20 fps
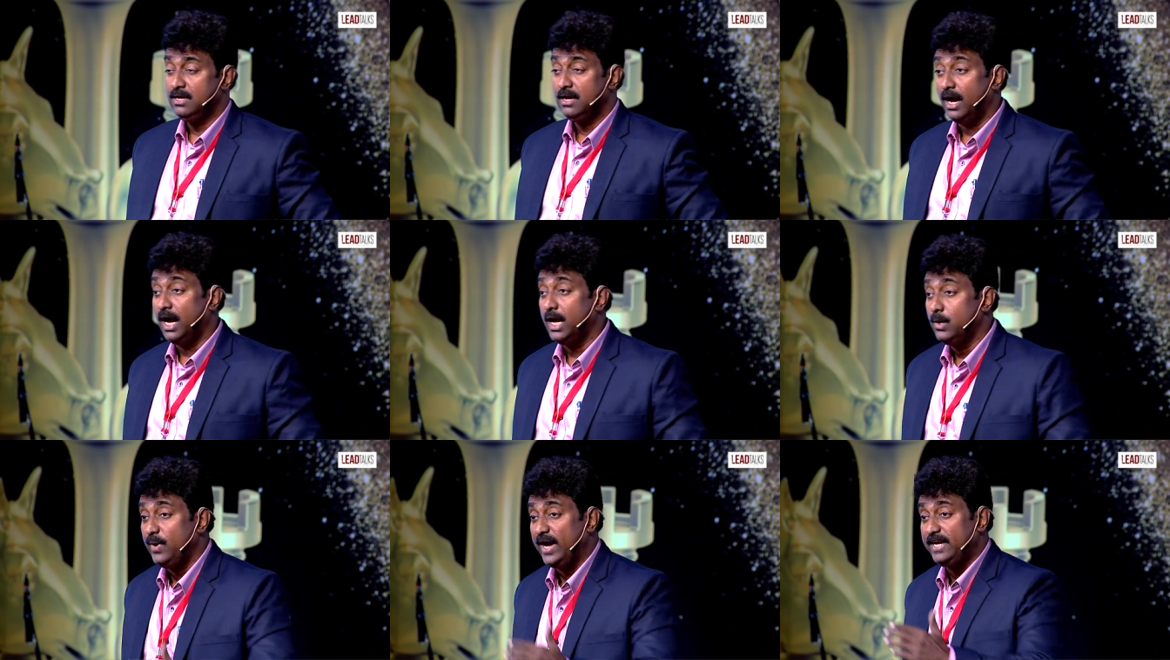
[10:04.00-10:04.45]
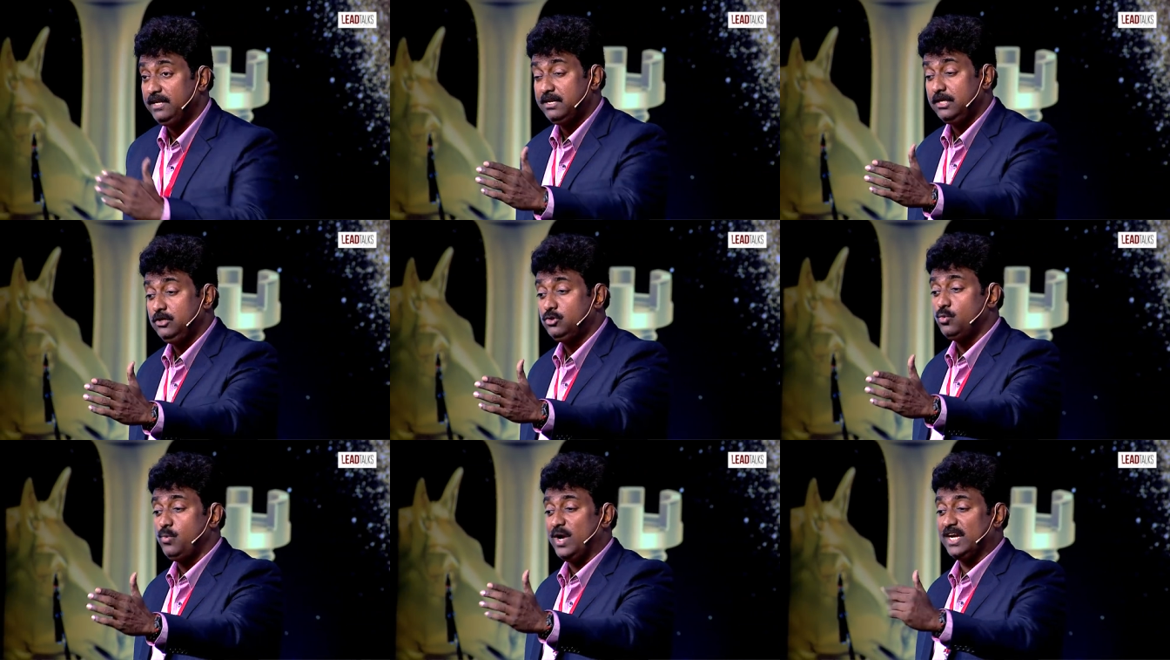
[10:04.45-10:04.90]
I went
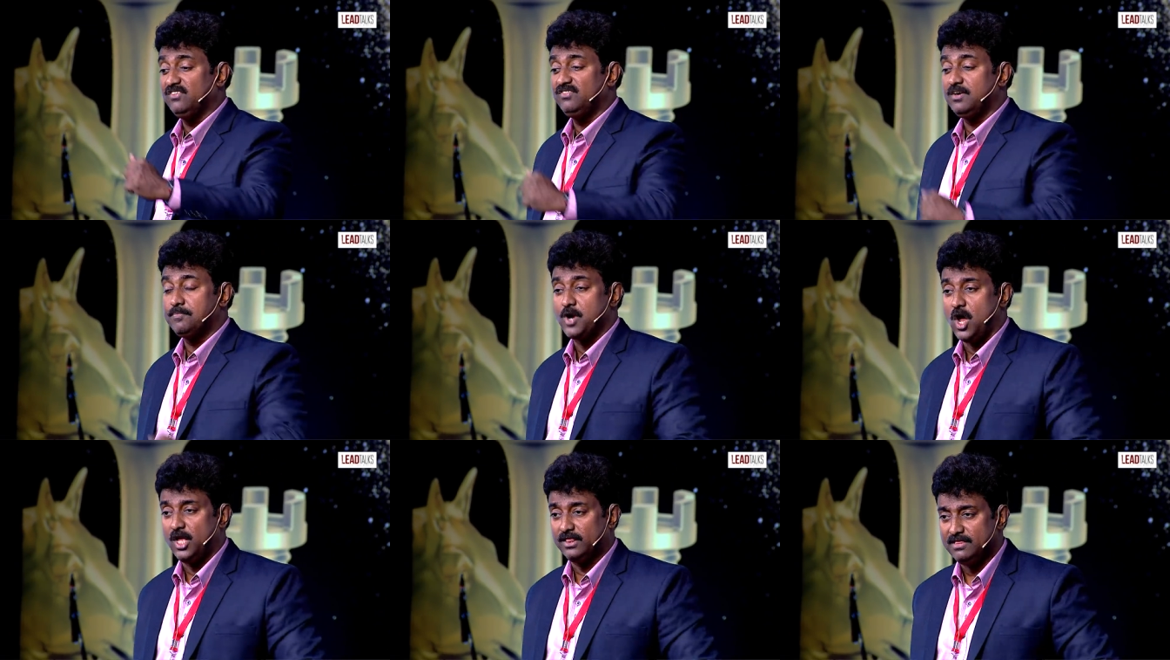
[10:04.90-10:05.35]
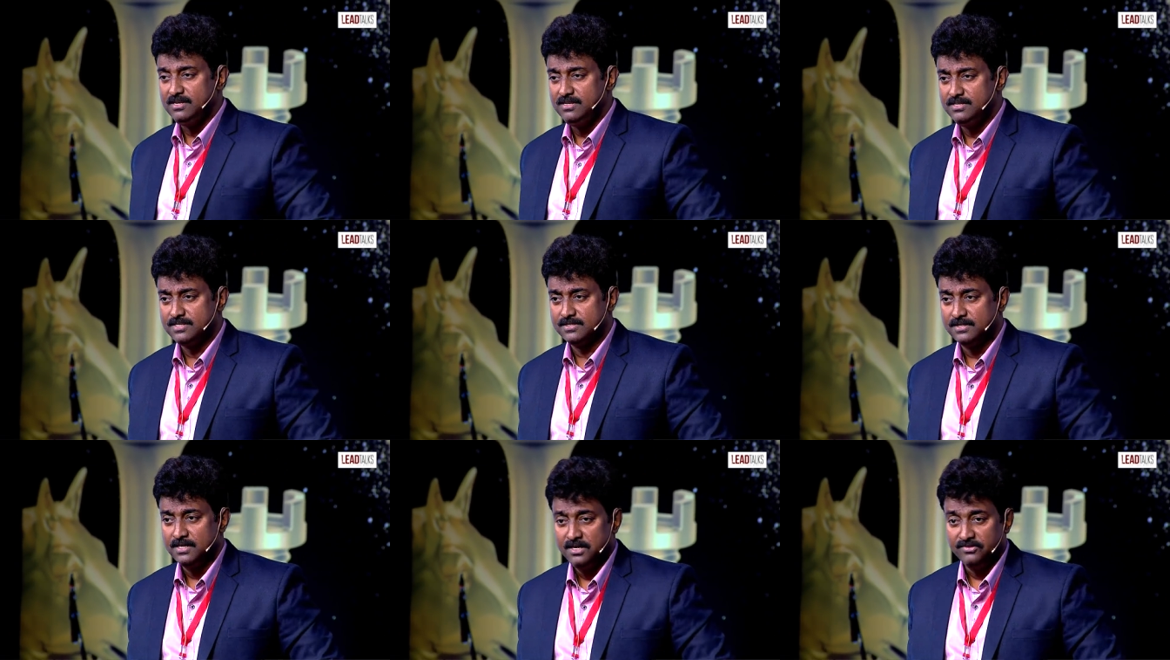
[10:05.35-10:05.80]
into one of the
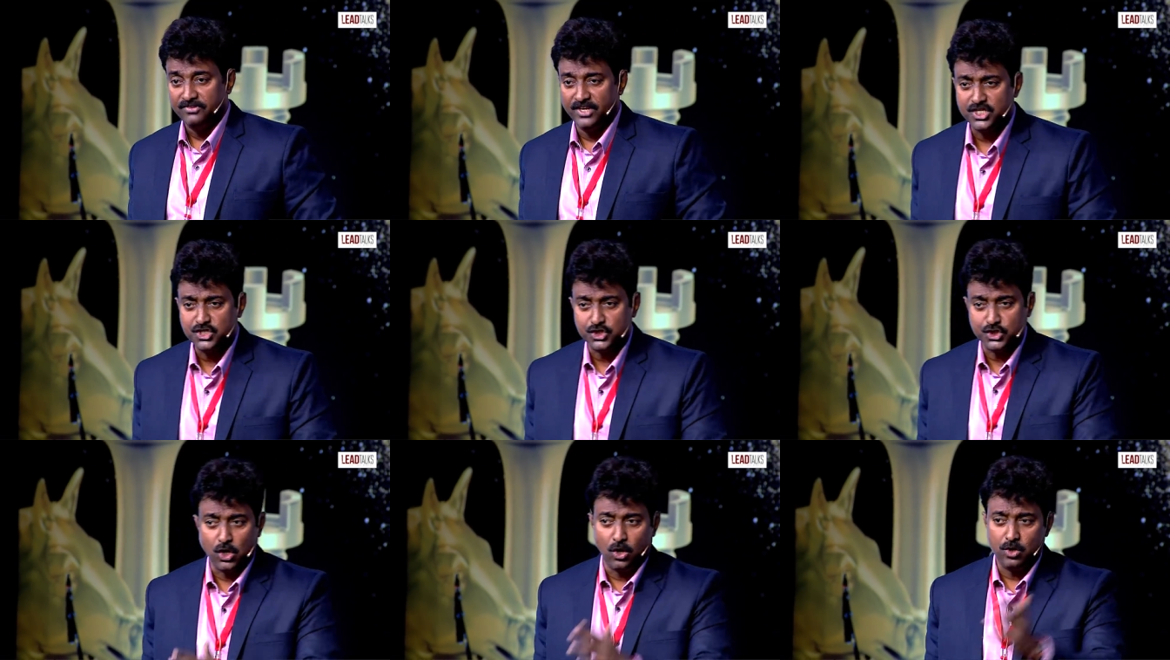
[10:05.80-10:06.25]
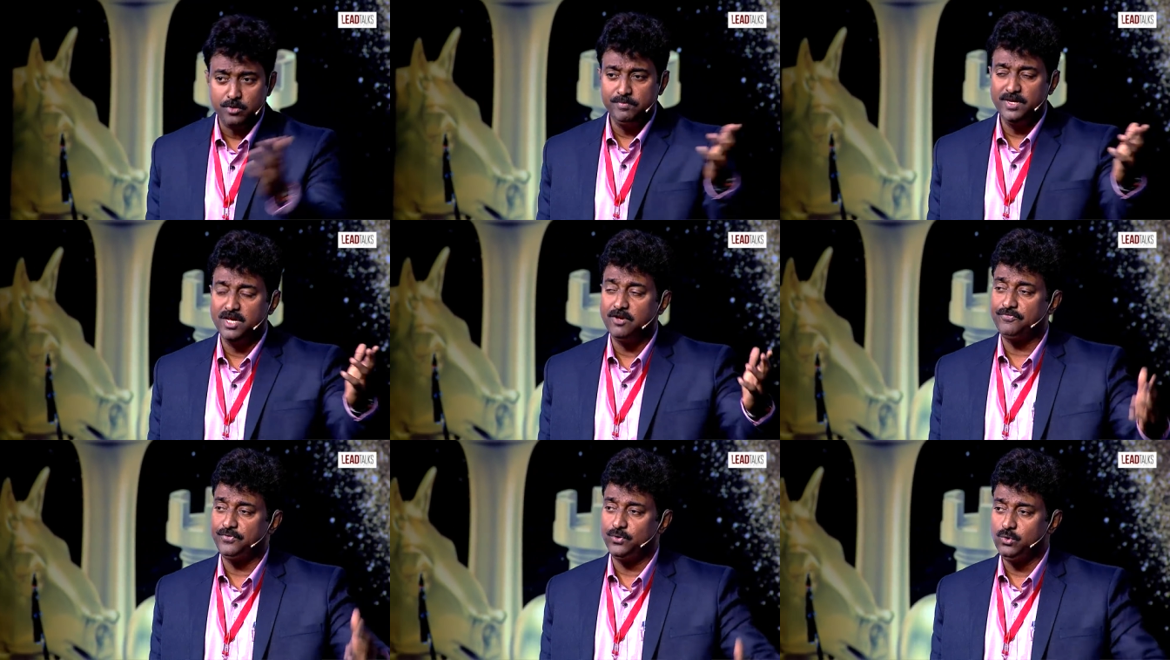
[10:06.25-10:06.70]
brothels. They showed me
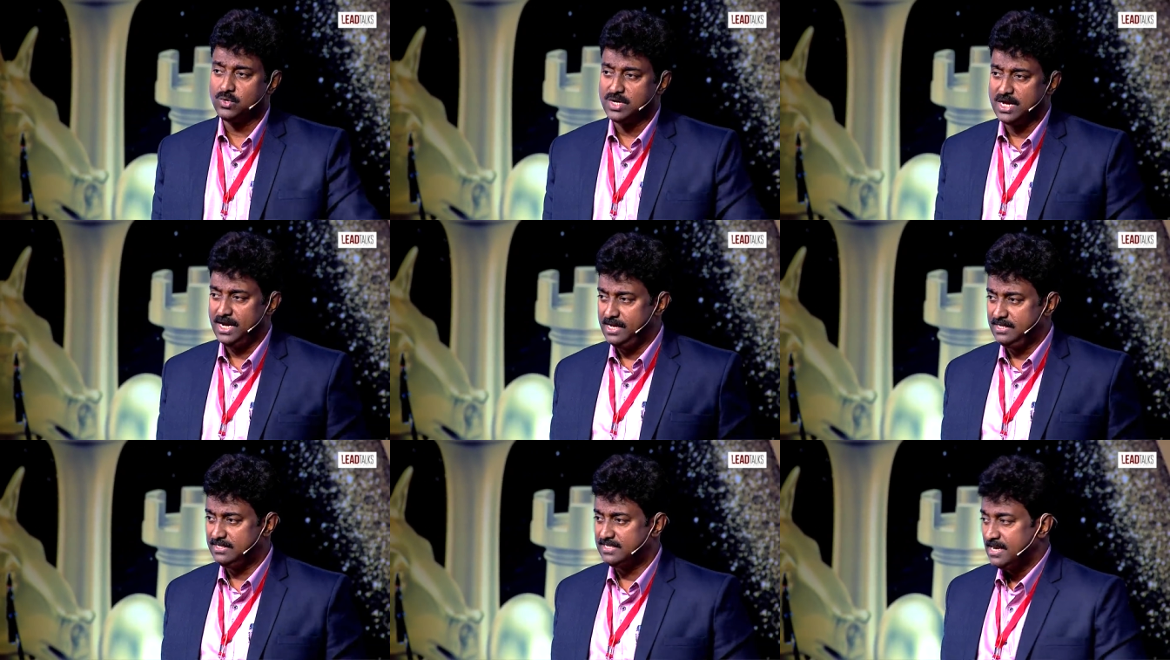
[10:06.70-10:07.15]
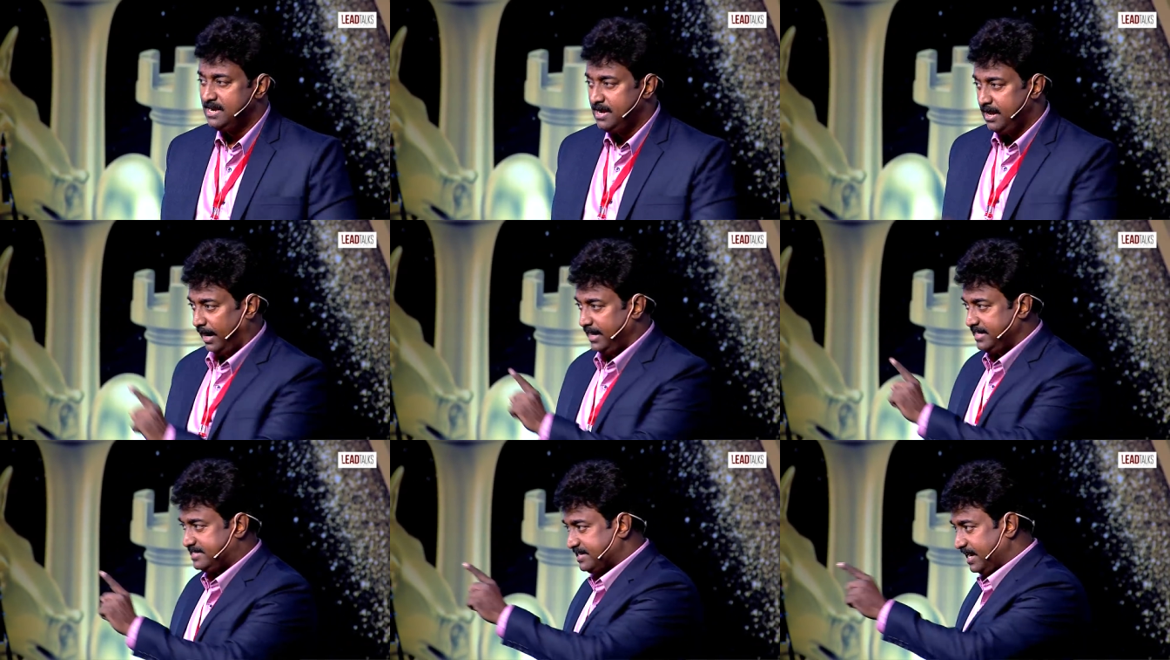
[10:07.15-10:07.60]
a few girls.
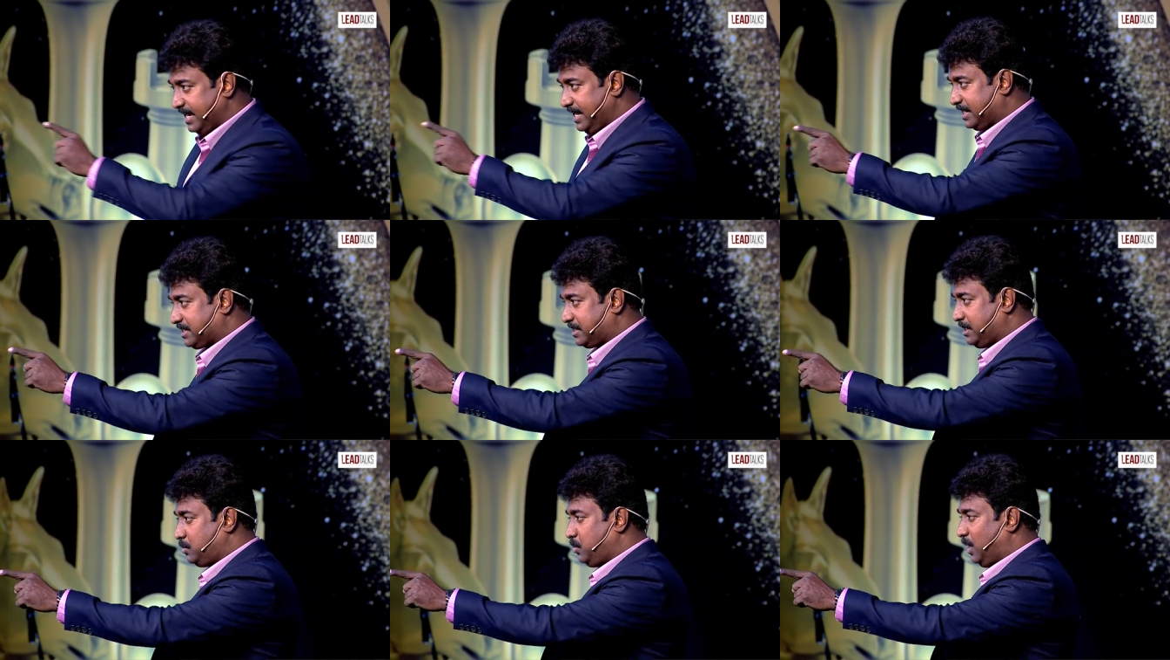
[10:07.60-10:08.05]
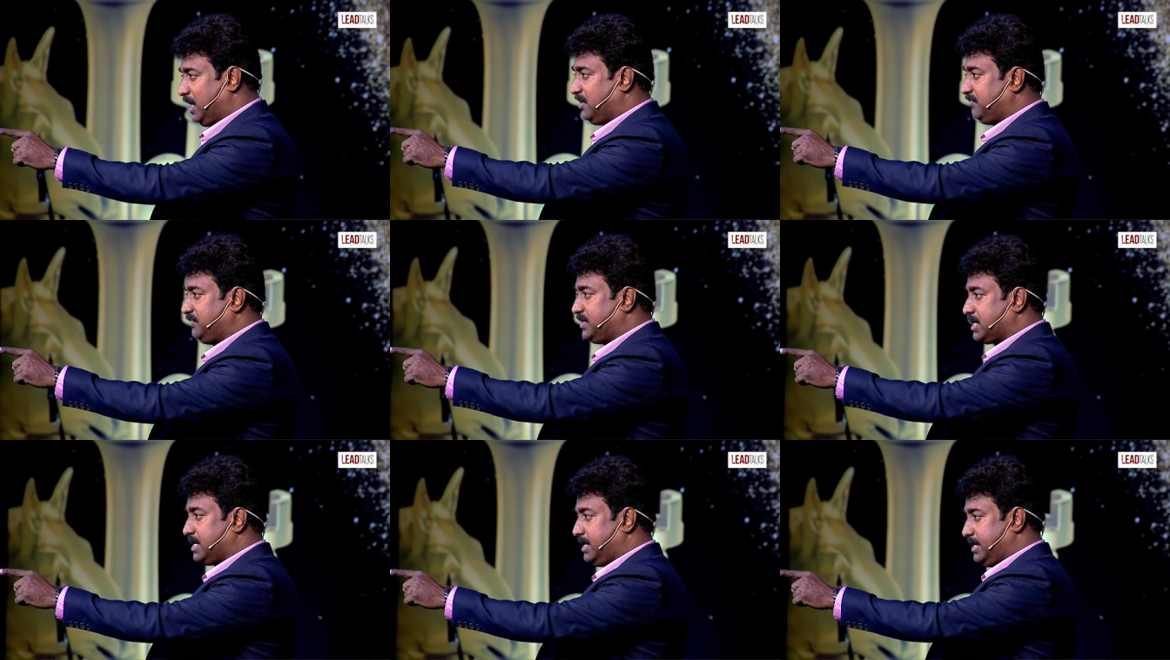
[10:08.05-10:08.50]
I selected one of
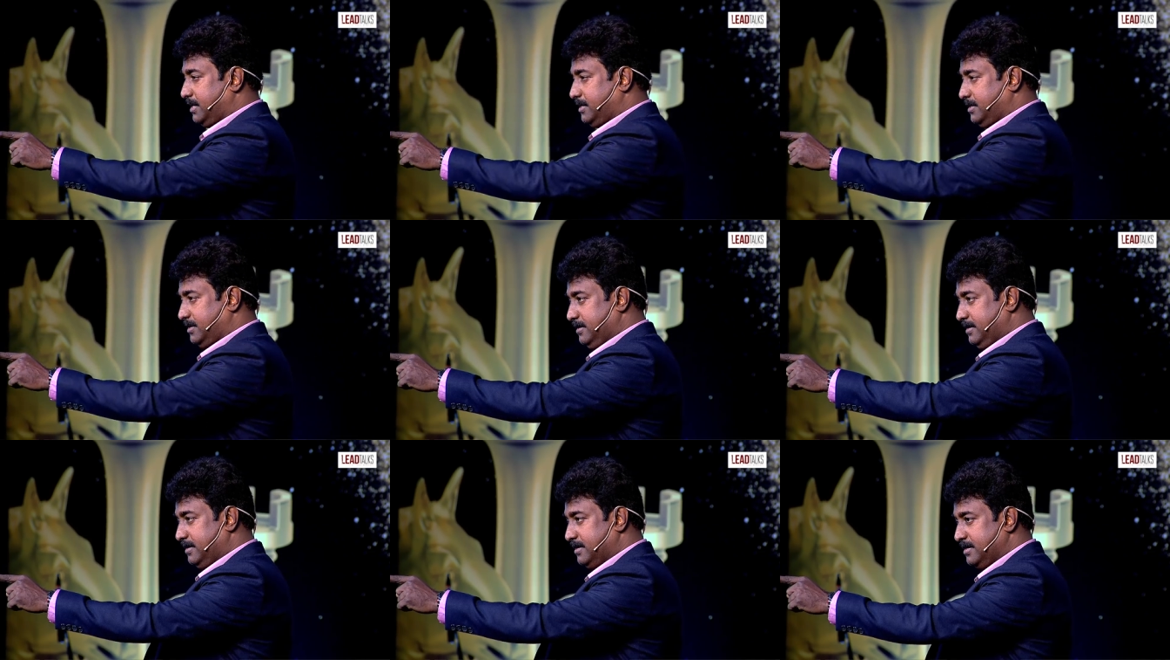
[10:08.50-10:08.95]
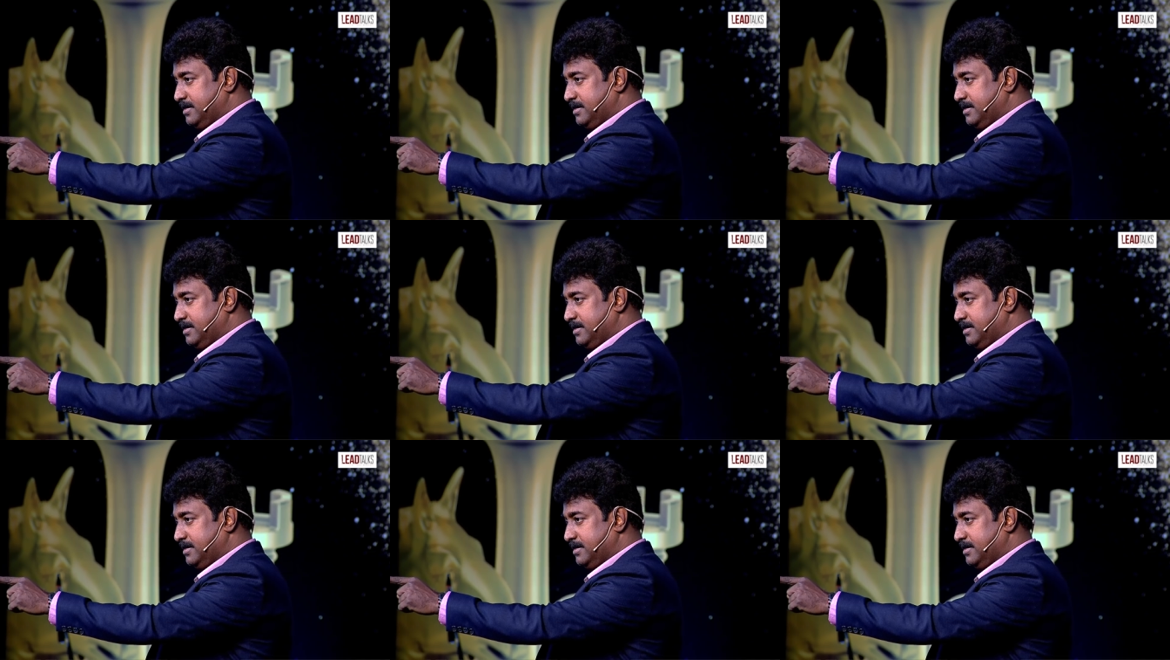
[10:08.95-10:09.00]
the girls.